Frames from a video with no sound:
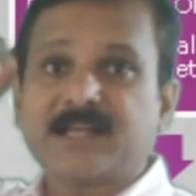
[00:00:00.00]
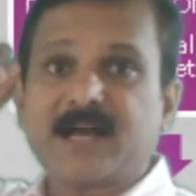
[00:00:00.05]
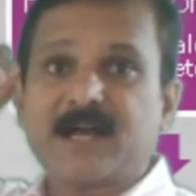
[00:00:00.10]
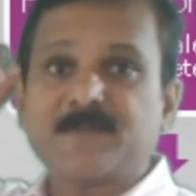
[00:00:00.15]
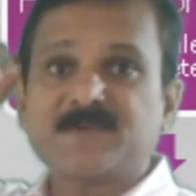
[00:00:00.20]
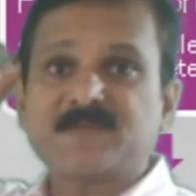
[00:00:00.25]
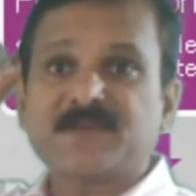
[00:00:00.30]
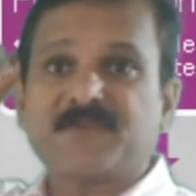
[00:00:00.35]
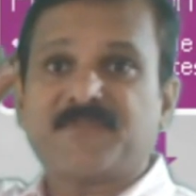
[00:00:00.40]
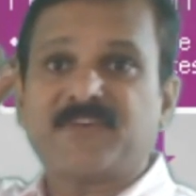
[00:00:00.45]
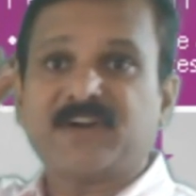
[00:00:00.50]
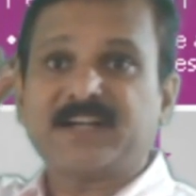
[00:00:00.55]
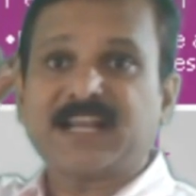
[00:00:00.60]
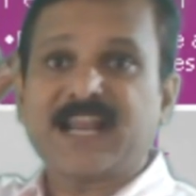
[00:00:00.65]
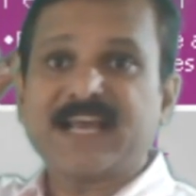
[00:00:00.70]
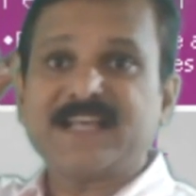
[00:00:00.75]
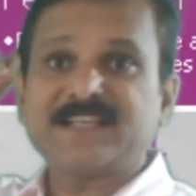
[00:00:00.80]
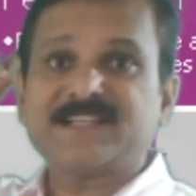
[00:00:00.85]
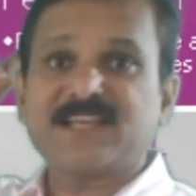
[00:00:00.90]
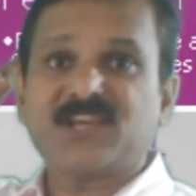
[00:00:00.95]
comes
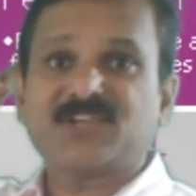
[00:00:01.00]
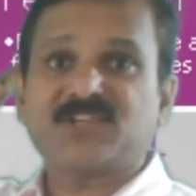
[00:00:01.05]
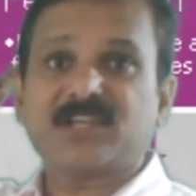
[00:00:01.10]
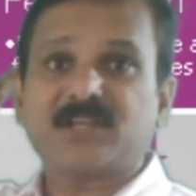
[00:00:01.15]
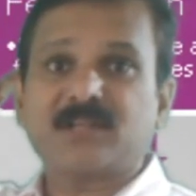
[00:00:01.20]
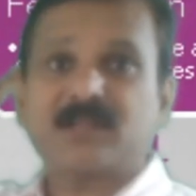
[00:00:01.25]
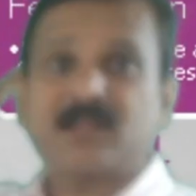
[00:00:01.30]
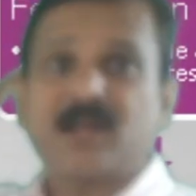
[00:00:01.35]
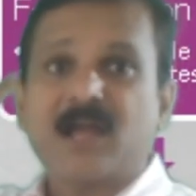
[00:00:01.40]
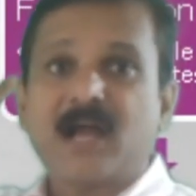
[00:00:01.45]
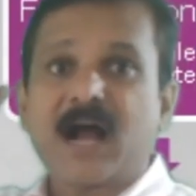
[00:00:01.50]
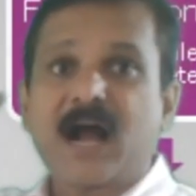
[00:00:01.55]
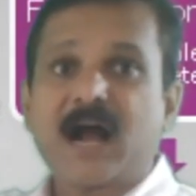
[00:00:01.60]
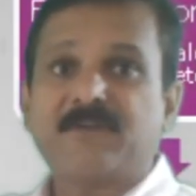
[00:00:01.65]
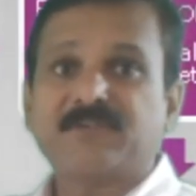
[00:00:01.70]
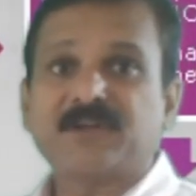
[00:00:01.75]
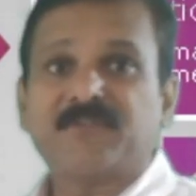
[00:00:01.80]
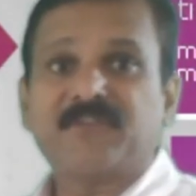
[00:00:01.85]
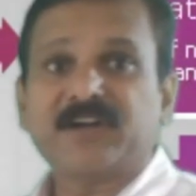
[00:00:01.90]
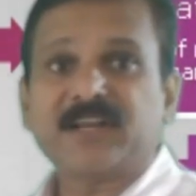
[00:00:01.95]
fertilization.
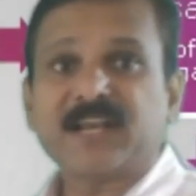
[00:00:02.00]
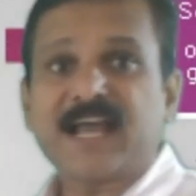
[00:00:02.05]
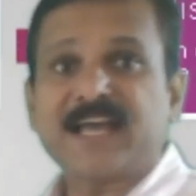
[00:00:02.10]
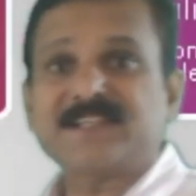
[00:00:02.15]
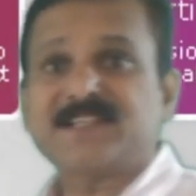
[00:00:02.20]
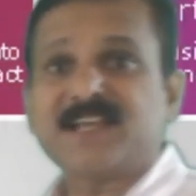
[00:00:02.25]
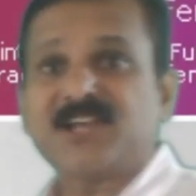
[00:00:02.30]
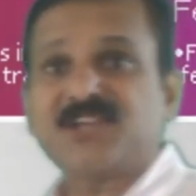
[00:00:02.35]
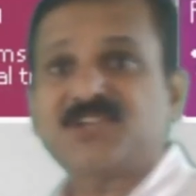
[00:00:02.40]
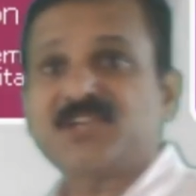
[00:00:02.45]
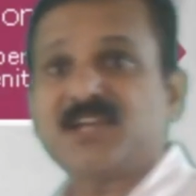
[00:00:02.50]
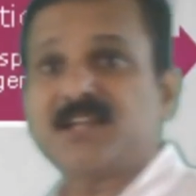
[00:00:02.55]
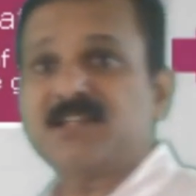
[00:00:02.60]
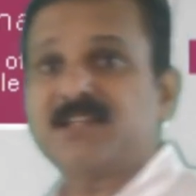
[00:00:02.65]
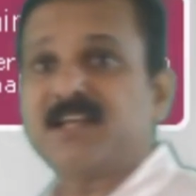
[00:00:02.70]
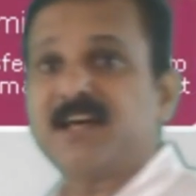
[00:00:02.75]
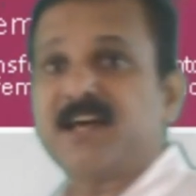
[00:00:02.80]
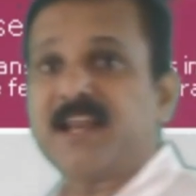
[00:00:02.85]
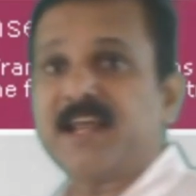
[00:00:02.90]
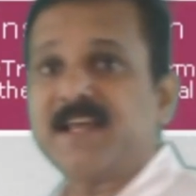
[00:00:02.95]
After fertilization,
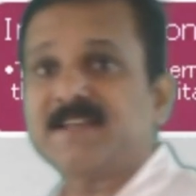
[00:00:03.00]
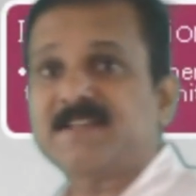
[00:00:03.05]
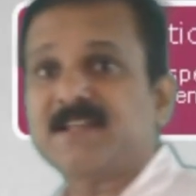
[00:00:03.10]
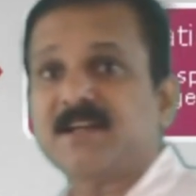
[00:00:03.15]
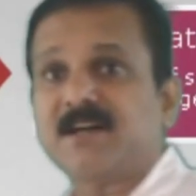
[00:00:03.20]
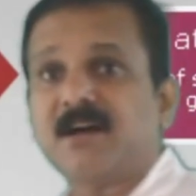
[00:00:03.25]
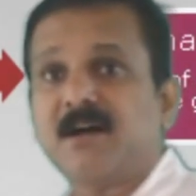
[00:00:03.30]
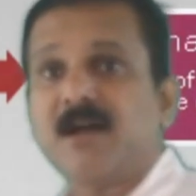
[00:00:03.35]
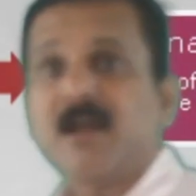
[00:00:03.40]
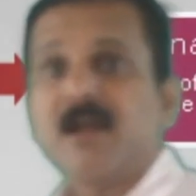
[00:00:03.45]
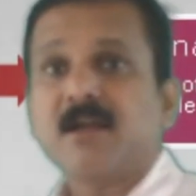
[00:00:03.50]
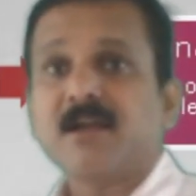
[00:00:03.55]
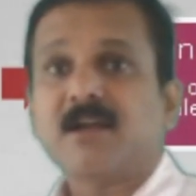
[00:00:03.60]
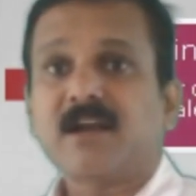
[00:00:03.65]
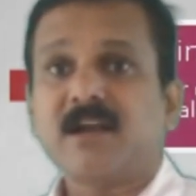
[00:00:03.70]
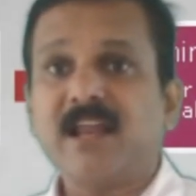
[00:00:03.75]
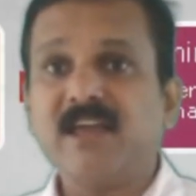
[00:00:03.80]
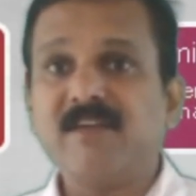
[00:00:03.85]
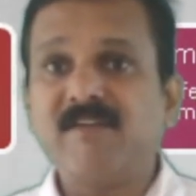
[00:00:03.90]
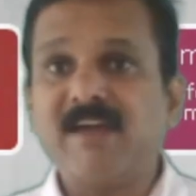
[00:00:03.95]
there is uh,
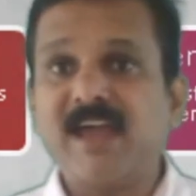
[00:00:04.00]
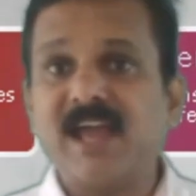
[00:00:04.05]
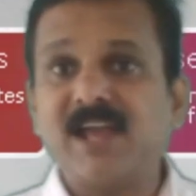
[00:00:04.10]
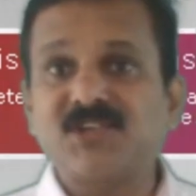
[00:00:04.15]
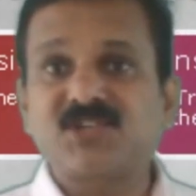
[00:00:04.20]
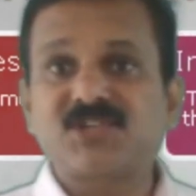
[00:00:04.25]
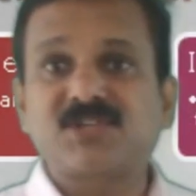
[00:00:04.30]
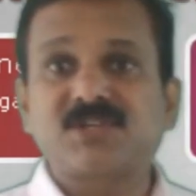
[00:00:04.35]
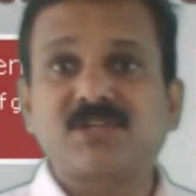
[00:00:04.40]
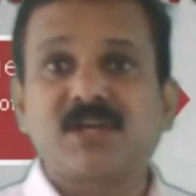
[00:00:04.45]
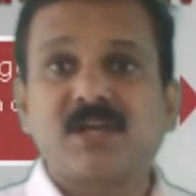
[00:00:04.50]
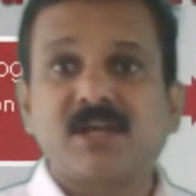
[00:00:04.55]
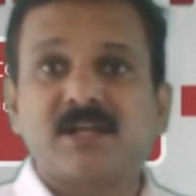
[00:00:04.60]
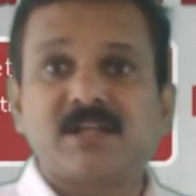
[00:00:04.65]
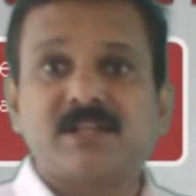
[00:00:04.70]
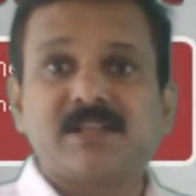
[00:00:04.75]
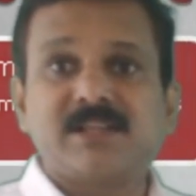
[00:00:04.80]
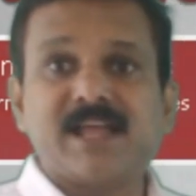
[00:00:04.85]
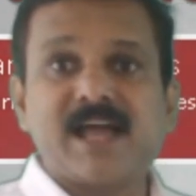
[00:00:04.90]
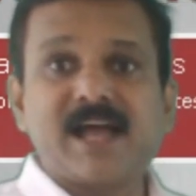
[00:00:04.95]
cleavage,
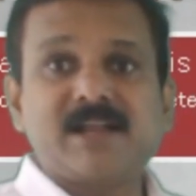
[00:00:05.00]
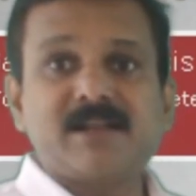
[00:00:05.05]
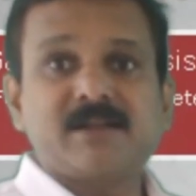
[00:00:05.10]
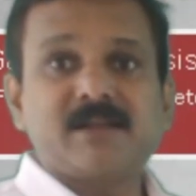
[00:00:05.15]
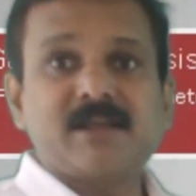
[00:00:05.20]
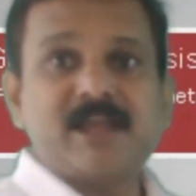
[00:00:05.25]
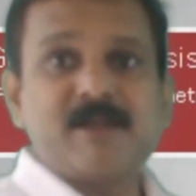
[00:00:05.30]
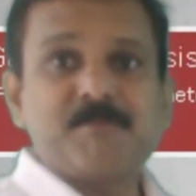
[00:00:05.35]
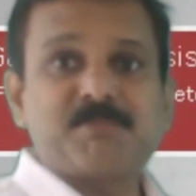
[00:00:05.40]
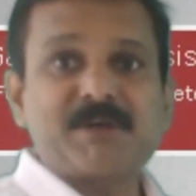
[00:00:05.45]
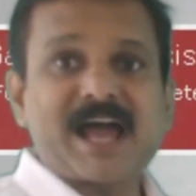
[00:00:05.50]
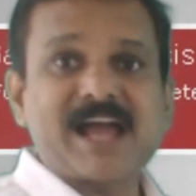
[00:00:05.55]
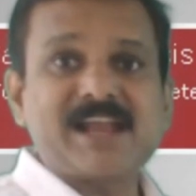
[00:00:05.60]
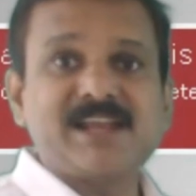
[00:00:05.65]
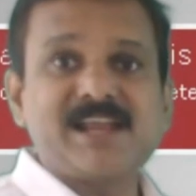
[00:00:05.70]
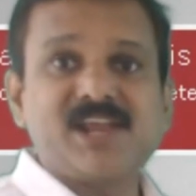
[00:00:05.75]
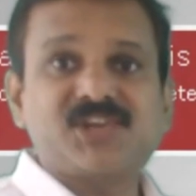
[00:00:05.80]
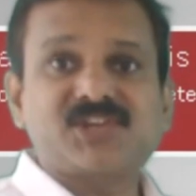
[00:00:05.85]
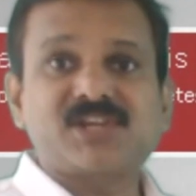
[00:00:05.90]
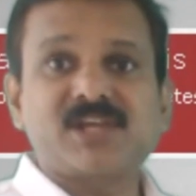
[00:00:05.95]
then
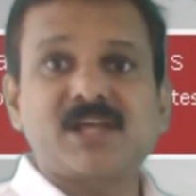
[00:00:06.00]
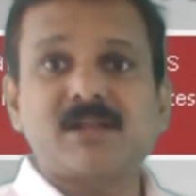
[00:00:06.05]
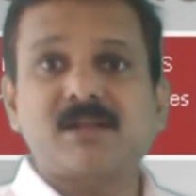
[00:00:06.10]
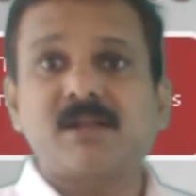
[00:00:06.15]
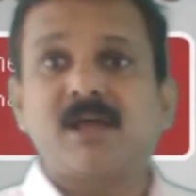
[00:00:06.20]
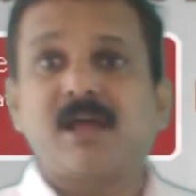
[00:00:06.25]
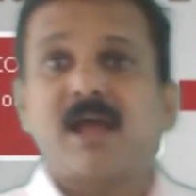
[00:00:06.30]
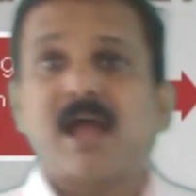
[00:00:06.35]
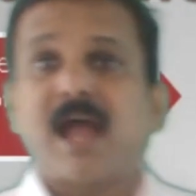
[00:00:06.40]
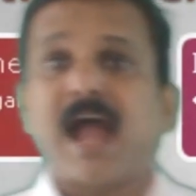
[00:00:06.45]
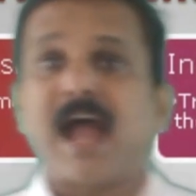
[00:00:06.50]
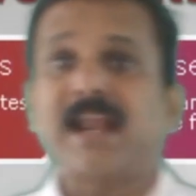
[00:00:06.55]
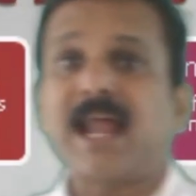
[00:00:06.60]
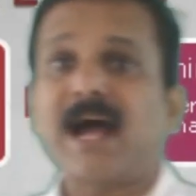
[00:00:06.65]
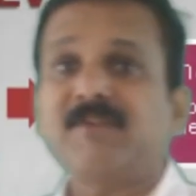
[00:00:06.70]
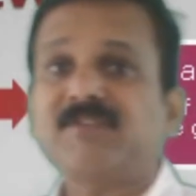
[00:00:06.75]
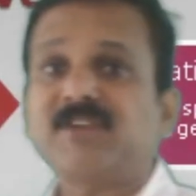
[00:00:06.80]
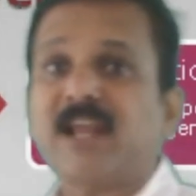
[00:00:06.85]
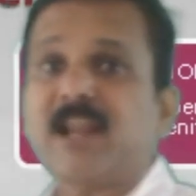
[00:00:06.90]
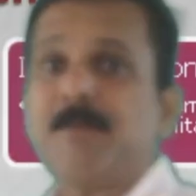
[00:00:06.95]
implantation, and
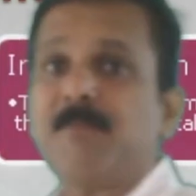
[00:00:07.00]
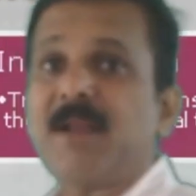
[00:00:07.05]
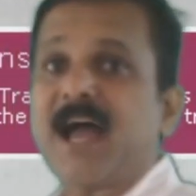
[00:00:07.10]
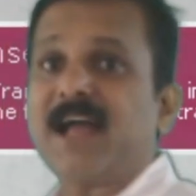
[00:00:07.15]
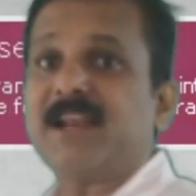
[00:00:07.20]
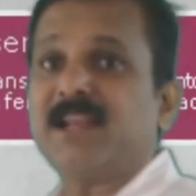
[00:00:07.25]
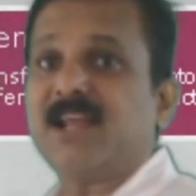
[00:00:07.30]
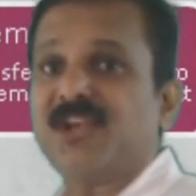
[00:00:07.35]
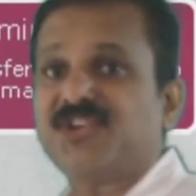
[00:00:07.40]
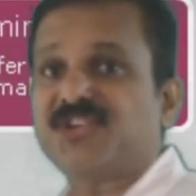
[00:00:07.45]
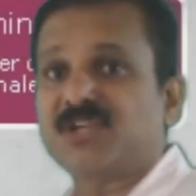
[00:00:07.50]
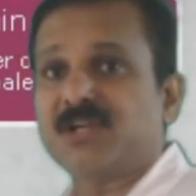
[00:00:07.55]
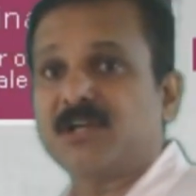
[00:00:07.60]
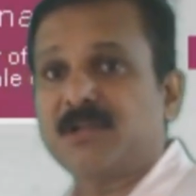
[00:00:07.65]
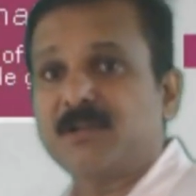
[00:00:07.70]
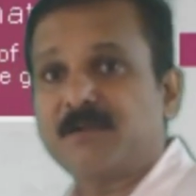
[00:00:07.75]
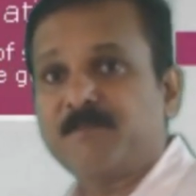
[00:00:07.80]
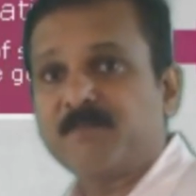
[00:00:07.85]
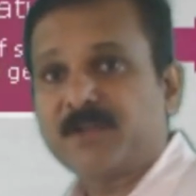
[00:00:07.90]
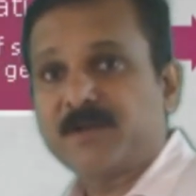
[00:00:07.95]
after
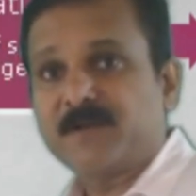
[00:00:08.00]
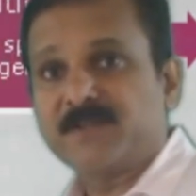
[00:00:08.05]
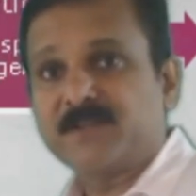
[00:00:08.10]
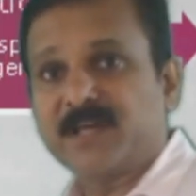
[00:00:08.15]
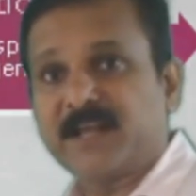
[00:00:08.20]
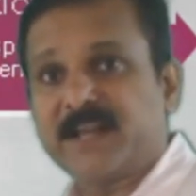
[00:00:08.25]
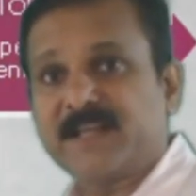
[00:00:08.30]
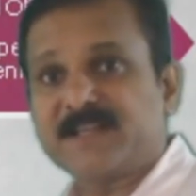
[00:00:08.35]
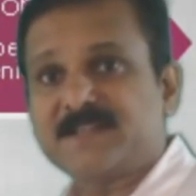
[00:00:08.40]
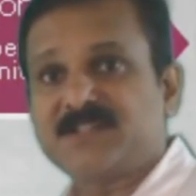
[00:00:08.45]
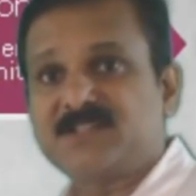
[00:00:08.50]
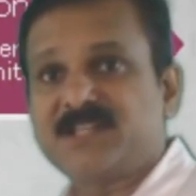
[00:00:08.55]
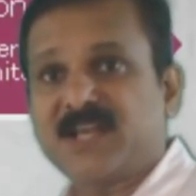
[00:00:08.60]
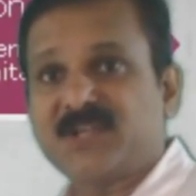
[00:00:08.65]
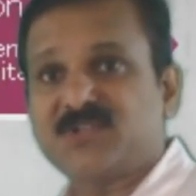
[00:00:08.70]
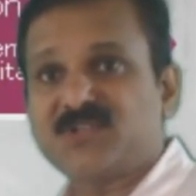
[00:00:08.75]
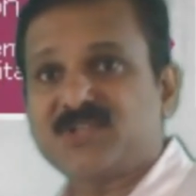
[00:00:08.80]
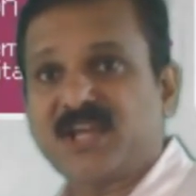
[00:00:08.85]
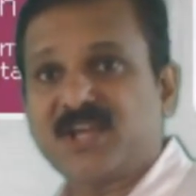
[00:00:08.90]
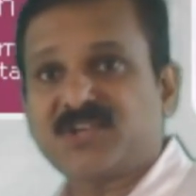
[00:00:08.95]
implantation, there is
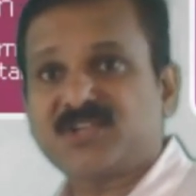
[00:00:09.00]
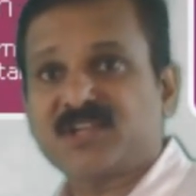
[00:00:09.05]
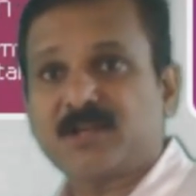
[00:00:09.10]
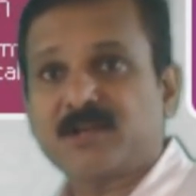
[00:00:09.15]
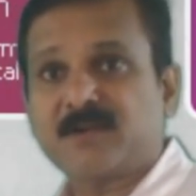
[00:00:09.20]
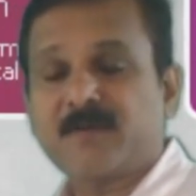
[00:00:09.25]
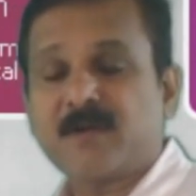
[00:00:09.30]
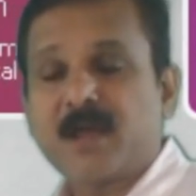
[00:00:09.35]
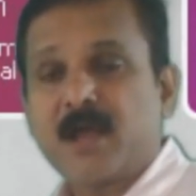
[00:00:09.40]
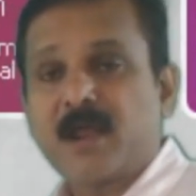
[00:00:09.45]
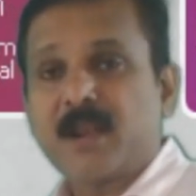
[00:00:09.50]
gestation.